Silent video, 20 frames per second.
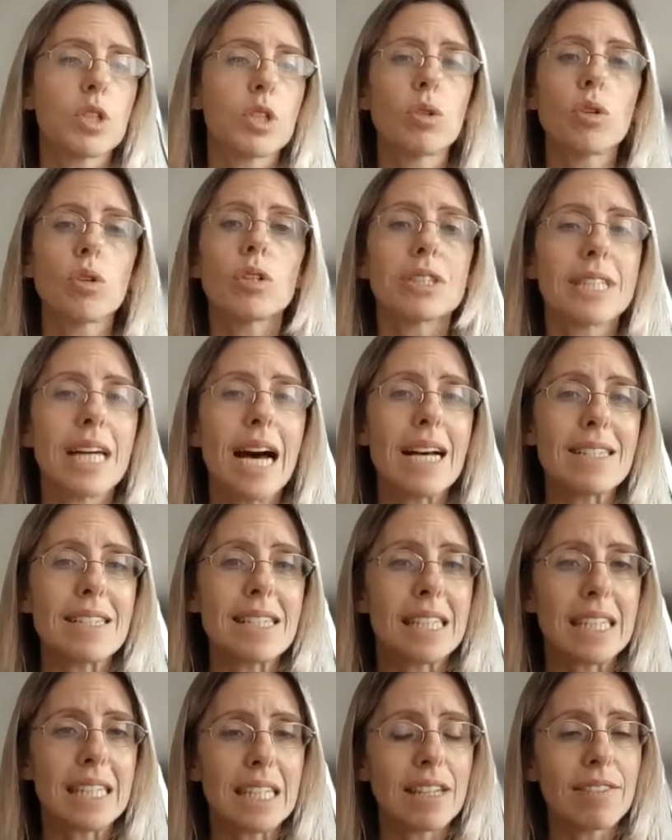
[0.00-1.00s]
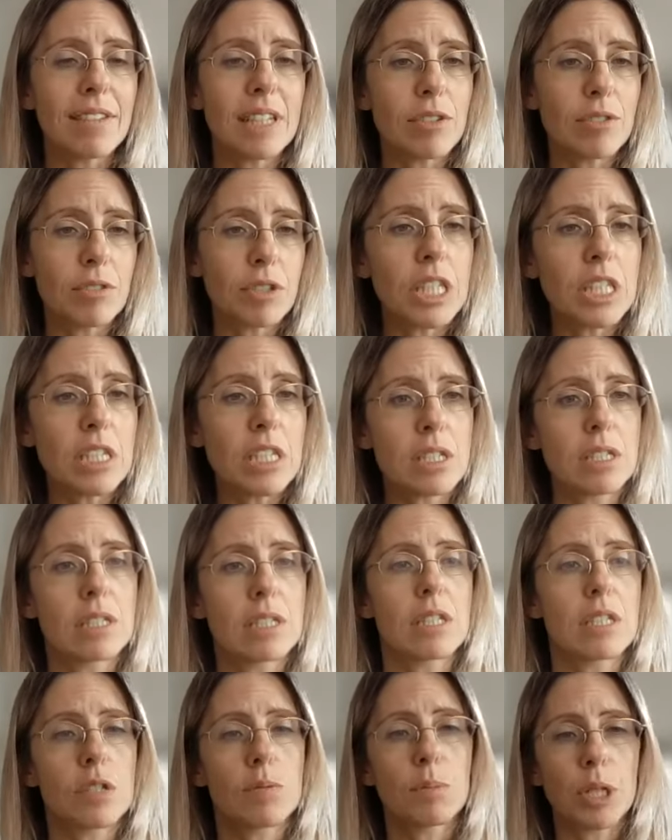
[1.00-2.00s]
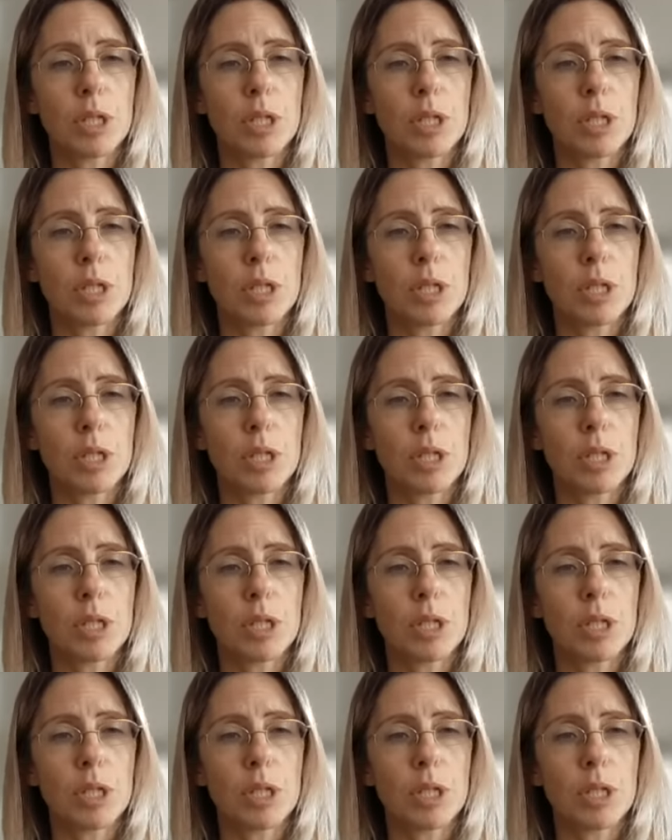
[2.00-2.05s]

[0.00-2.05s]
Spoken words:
Google doesn't give any reasons